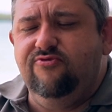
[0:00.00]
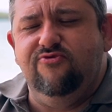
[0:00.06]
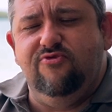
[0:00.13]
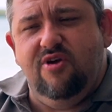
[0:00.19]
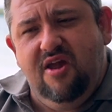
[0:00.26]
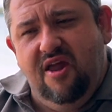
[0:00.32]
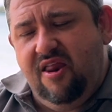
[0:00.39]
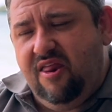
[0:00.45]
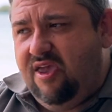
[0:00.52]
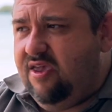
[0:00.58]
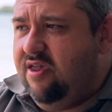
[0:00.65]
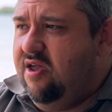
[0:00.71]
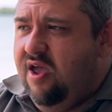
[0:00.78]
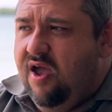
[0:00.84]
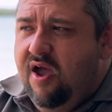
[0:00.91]

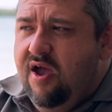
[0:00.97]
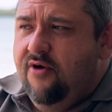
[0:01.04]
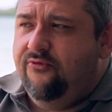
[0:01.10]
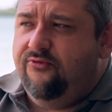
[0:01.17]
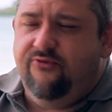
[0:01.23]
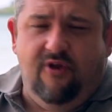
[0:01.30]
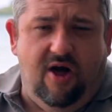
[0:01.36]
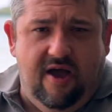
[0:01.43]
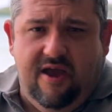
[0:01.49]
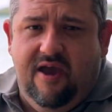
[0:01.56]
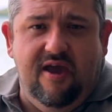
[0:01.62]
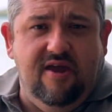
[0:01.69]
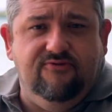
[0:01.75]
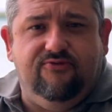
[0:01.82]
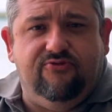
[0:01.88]
really fly
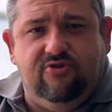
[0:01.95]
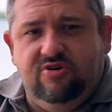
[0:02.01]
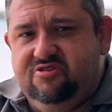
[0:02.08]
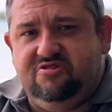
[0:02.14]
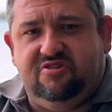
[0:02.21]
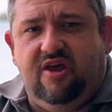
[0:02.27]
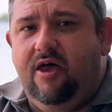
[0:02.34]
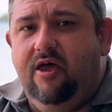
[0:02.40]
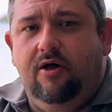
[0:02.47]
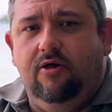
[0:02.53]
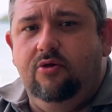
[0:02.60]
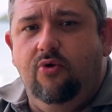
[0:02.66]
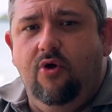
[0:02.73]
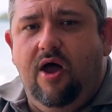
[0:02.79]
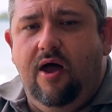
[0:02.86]
it in
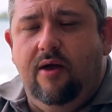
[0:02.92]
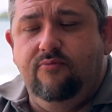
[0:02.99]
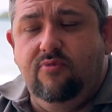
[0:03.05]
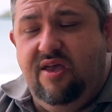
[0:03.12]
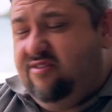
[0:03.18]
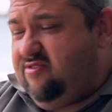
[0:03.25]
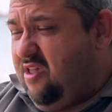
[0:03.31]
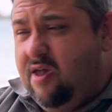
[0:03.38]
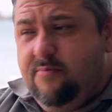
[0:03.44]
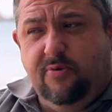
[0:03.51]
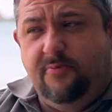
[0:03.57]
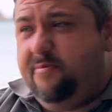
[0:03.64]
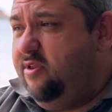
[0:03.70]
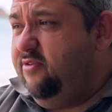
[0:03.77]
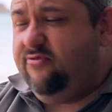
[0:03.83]
freestyle. It's
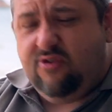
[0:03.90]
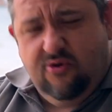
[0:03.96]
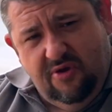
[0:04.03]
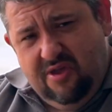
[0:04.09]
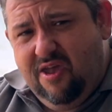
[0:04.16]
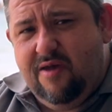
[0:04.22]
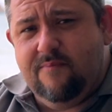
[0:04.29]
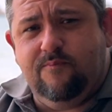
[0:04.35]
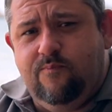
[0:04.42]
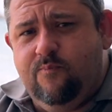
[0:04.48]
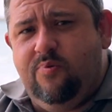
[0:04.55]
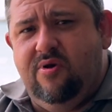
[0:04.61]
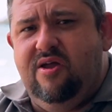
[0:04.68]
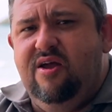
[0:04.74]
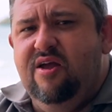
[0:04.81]
capable of doing it,
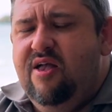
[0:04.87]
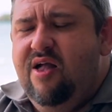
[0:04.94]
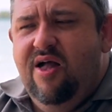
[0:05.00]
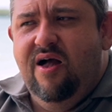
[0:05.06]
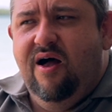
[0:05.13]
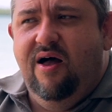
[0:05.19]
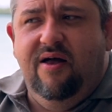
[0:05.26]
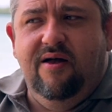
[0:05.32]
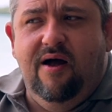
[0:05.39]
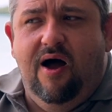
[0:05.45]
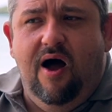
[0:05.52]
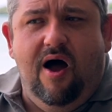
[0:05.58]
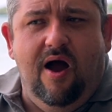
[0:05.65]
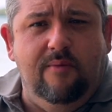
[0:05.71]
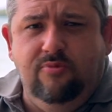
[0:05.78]
but
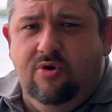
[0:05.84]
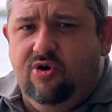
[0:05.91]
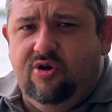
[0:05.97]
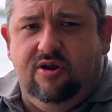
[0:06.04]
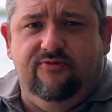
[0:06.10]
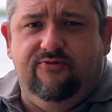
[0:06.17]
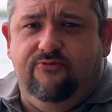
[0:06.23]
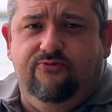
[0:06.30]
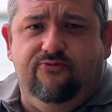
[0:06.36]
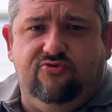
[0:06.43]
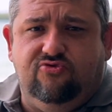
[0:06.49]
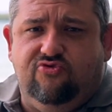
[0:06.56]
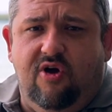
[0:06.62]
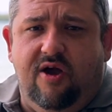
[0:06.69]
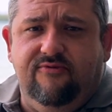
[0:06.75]
I'm not going to
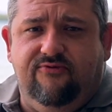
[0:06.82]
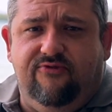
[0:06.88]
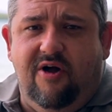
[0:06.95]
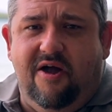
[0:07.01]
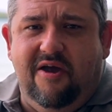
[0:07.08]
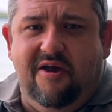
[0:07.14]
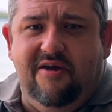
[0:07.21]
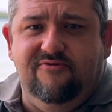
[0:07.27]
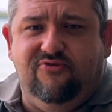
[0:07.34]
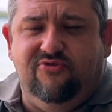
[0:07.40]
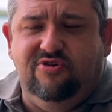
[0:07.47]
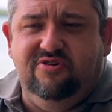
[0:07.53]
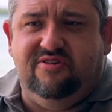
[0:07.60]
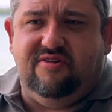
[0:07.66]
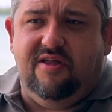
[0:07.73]
try and fly it in
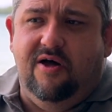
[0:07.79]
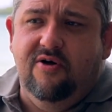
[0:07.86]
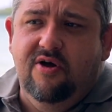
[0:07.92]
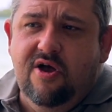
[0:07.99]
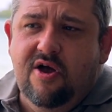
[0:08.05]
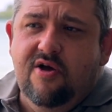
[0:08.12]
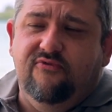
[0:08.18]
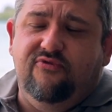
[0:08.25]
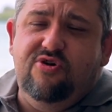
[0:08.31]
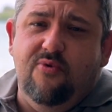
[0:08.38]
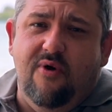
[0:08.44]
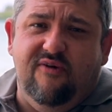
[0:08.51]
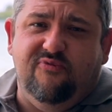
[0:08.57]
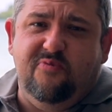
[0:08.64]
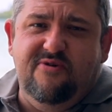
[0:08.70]
freestyle. For you
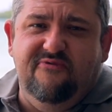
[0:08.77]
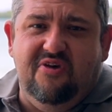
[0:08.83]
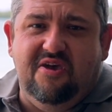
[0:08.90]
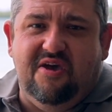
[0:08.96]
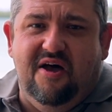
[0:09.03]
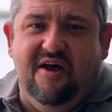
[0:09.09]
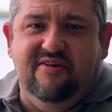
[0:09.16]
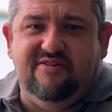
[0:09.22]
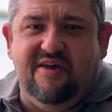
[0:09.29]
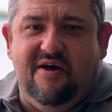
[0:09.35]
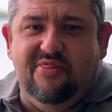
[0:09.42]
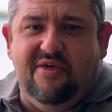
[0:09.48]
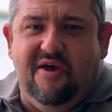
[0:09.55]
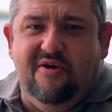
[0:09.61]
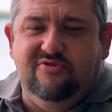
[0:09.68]
FPV guys
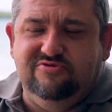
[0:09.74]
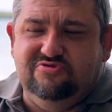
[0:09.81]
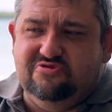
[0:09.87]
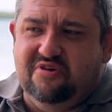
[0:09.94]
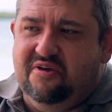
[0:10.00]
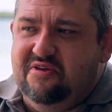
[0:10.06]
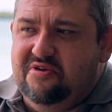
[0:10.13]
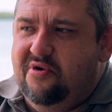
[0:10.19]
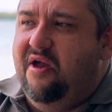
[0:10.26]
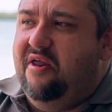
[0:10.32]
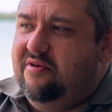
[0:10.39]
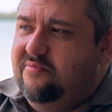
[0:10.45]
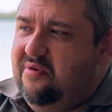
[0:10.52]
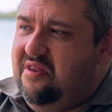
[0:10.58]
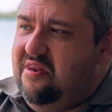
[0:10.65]
out there who are shaking your head
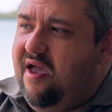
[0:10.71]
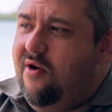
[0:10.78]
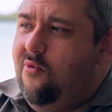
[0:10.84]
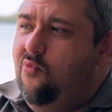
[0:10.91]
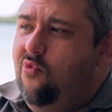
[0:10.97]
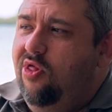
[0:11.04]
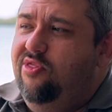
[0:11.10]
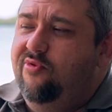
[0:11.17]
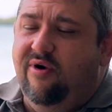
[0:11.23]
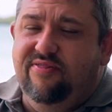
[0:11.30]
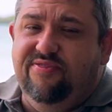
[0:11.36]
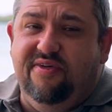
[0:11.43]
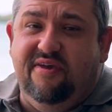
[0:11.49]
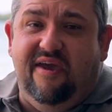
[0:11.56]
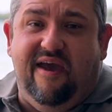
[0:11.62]
at me now, well, the
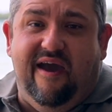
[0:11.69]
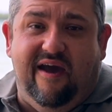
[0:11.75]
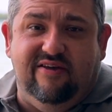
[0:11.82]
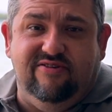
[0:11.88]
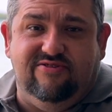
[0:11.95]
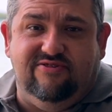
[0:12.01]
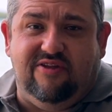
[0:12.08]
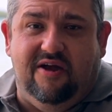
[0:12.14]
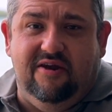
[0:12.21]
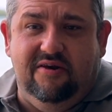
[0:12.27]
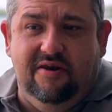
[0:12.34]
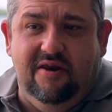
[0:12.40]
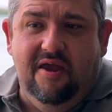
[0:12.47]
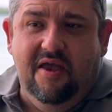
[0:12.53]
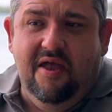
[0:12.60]
one thing it has
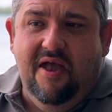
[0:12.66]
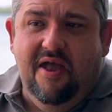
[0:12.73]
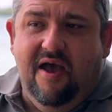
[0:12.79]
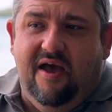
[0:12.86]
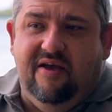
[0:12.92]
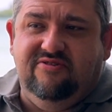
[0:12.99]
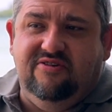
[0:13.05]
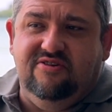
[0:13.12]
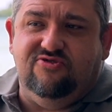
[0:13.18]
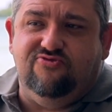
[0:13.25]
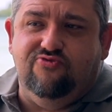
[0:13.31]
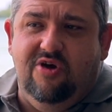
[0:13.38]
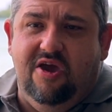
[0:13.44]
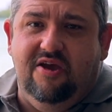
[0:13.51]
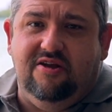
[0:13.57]
done it's
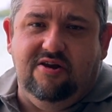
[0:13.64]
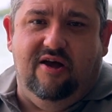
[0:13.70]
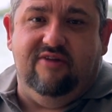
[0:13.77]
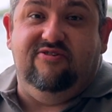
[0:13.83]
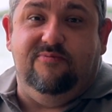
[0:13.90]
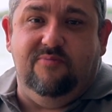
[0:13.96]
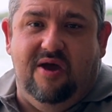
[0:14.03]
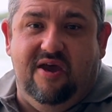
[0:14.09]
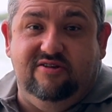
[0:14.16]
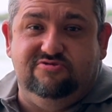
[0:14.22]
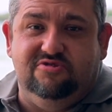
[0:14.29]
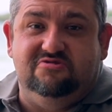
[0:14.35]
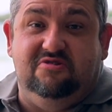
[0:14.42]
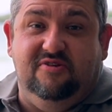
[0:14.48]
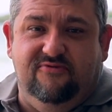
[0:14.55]
reignited my
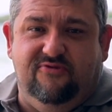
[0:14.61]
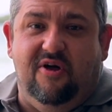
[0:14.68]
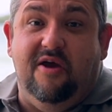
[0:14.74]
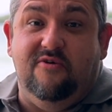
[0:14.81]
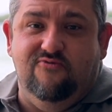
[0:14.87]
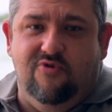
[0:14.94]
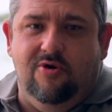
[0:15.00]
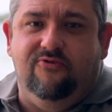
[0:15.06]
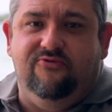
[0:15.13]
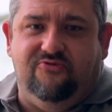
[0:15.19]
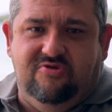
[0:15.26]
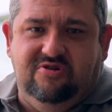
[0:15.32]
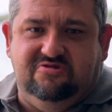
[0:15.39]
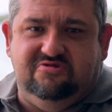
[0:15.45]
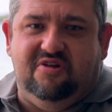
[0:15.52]
interest in flying real
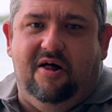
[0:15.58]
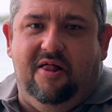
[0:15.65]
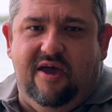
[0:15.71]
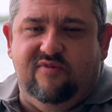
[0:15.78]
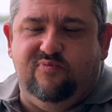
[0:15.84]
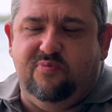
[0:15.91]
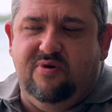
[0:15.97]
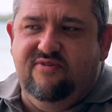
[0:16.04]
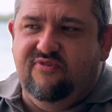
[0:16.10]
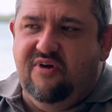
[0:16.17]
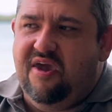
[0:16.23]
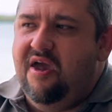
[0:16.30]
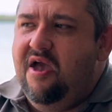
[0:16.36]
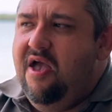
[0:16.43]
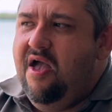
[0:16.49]
freestyle
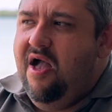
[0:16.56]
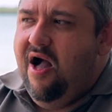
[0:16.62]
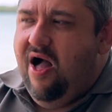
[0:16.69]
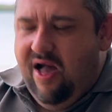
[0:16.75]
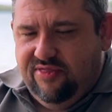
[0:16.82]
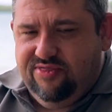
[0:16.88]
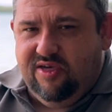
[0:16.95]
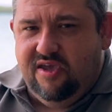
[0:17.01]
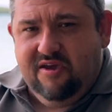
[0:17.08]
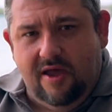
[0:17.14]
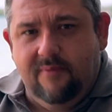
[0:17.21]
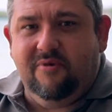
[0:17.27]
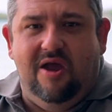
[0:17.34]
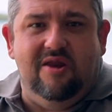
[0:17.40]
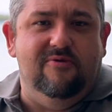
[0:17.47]
FPV. I think
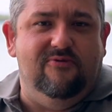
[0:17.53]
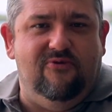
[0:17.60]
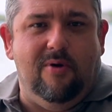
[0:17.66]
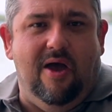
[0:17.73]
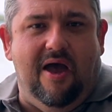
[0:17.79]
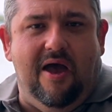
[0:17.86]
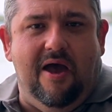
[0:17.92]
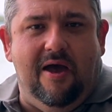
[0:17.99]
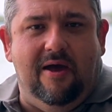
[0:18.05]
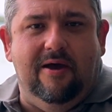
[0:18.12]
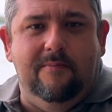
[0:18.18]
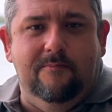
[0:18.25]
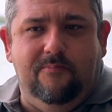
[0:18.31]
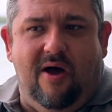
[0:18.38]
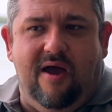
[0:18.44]
I'm going
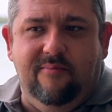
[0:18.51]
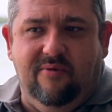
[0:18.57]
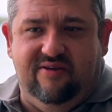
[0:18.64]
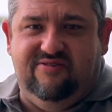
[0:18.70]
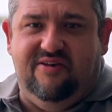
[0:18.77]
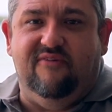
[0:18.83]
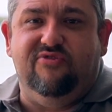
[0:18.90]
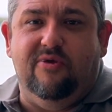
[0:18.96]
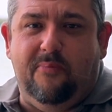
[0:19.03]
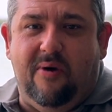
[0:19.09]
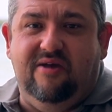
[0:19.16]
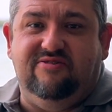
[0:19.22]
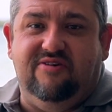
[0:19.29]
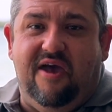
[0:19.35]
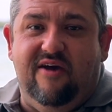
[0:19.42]
to buy myself the
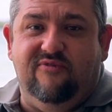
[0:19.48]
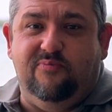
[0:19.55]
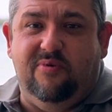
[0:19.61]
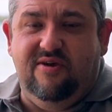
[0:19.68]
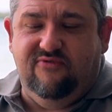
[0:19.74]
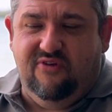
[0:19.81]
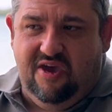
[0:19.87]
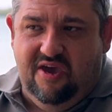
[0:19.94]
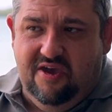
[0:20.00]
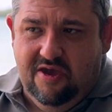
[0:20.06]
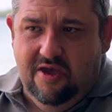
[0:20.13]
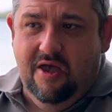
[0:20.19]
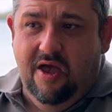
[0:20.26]
Beta FPV